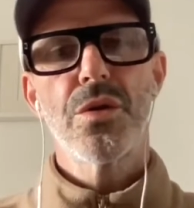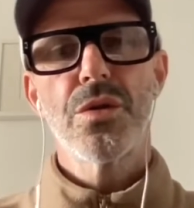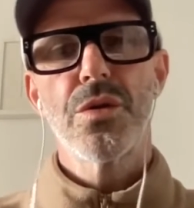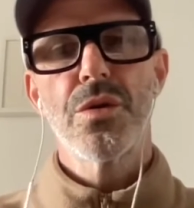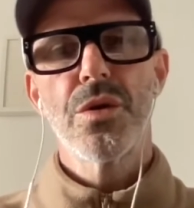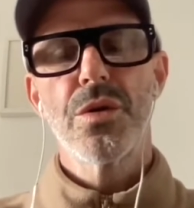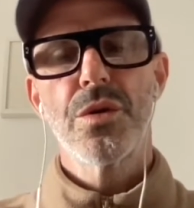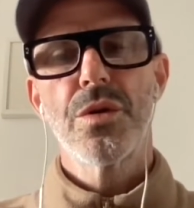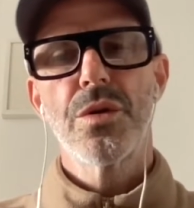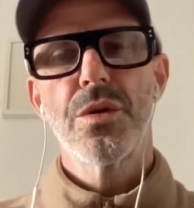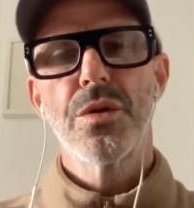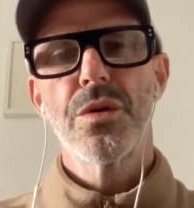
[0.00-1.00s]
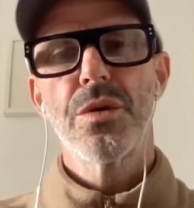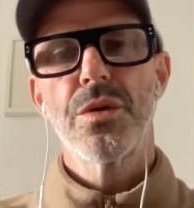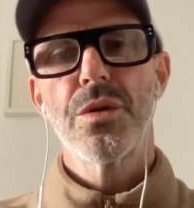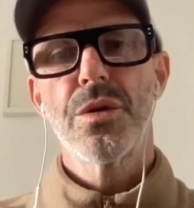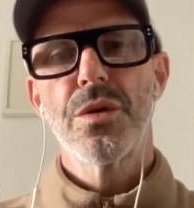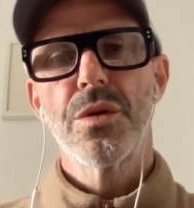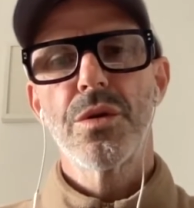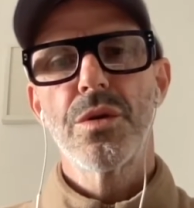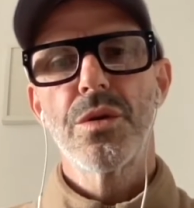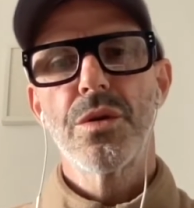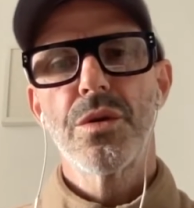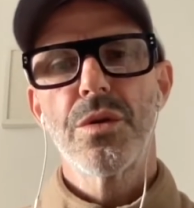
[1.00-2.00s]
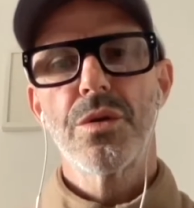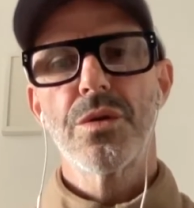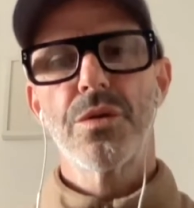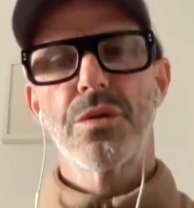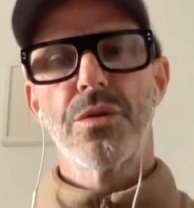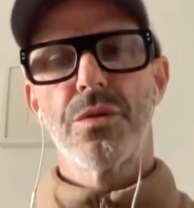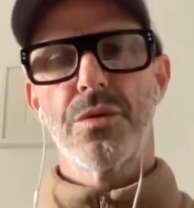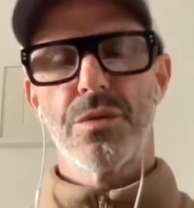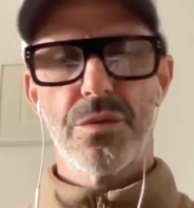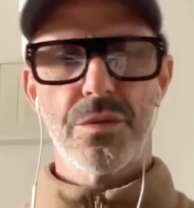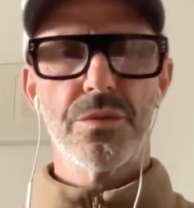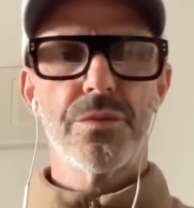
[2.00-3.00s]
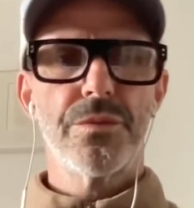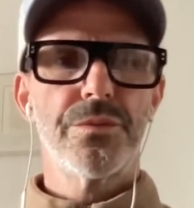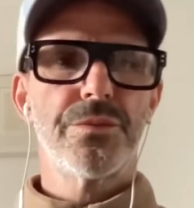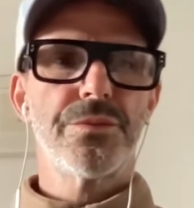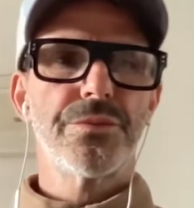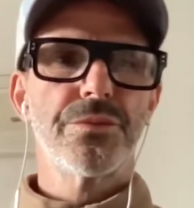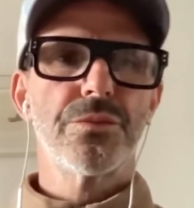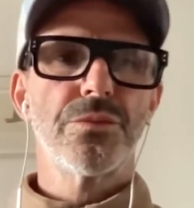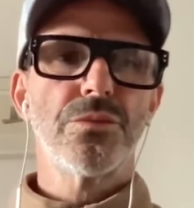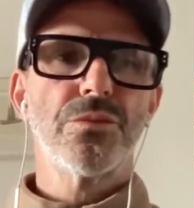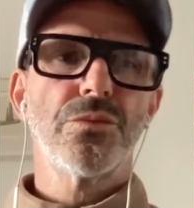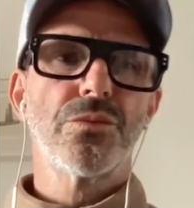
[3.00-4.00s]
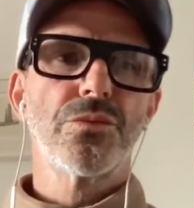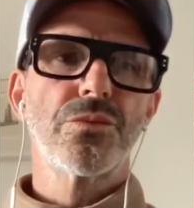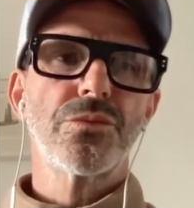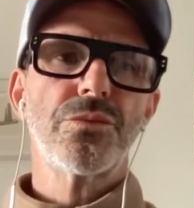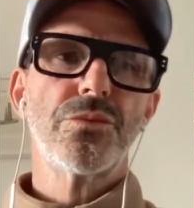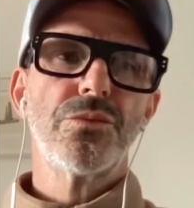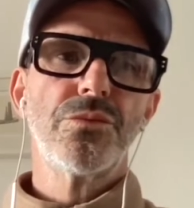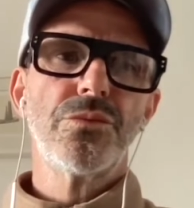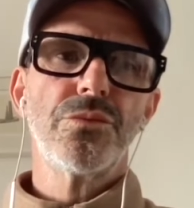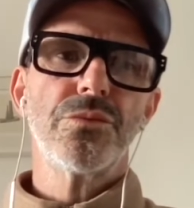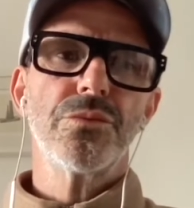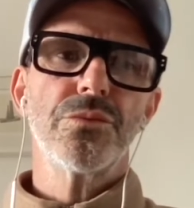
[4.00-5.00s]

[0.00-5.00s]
No words are spoken by the person on screen.